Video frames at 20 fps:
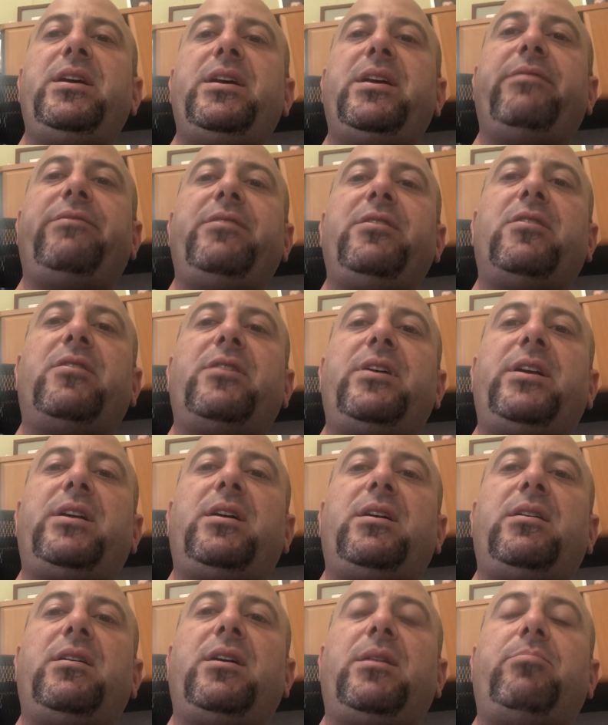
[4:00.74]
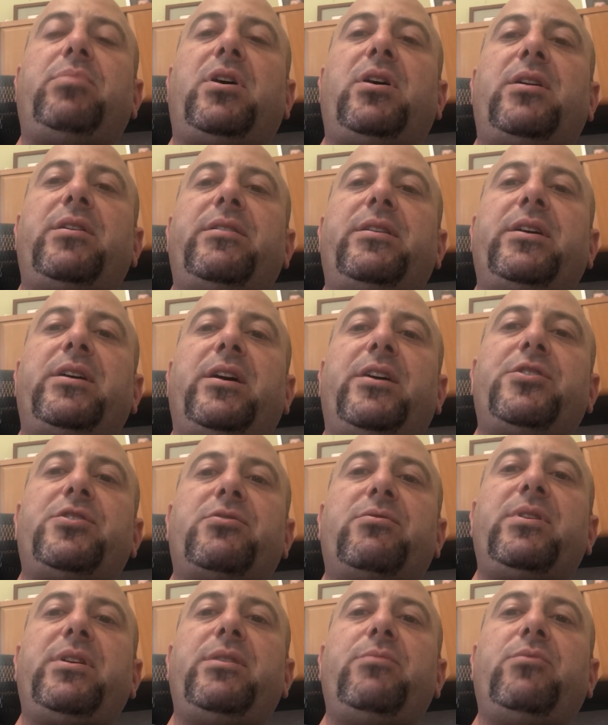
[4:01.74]
if you're in a part of the
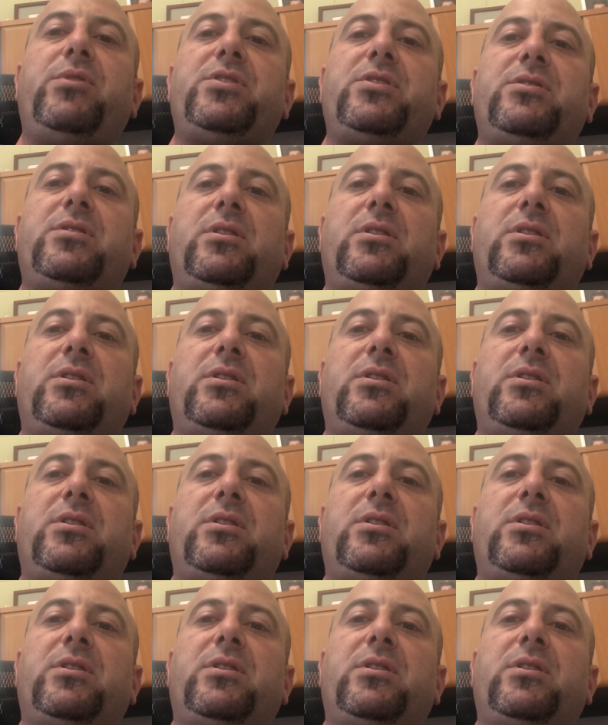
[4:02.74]
country which